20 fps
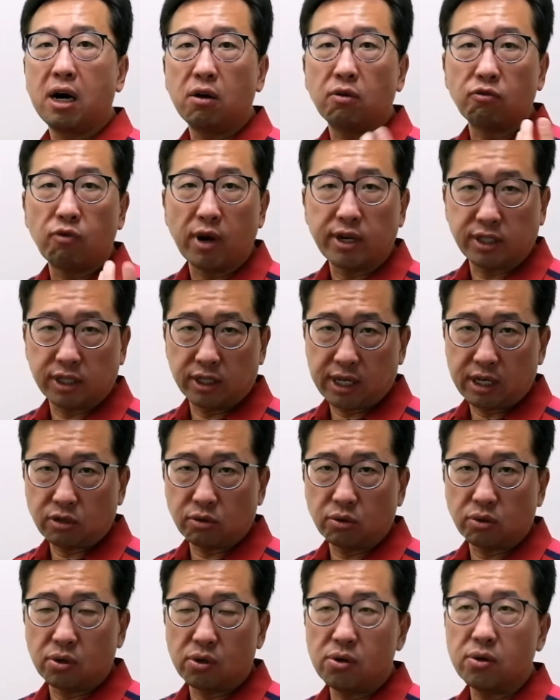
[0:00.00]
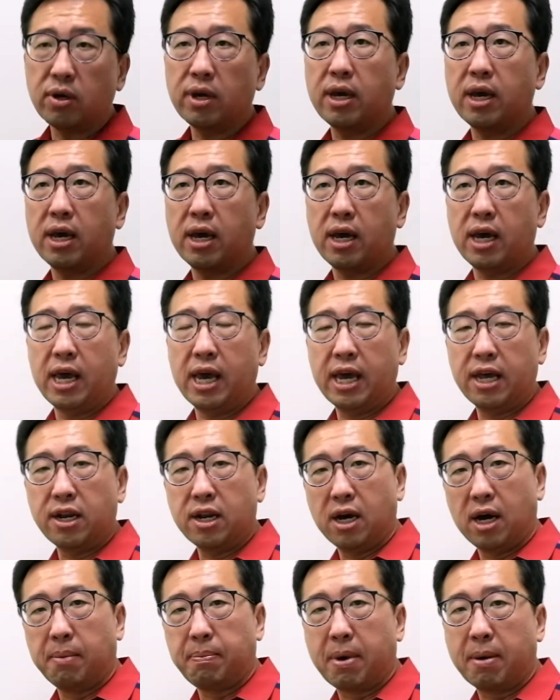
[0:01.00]
residential zone and
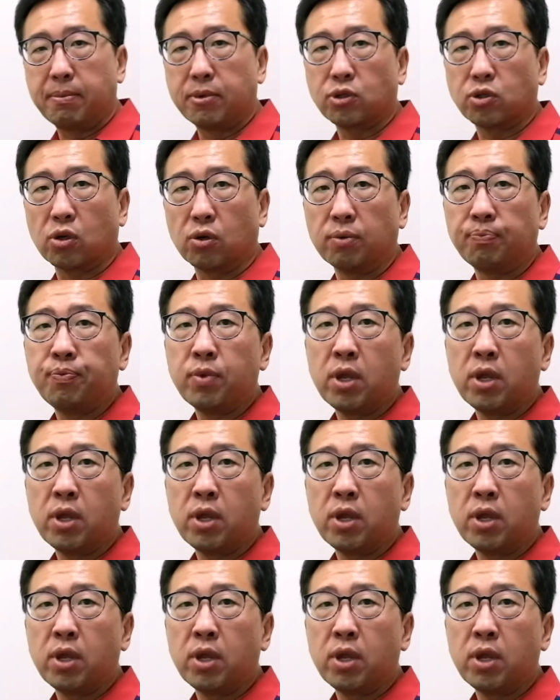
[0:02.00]
apartment zone.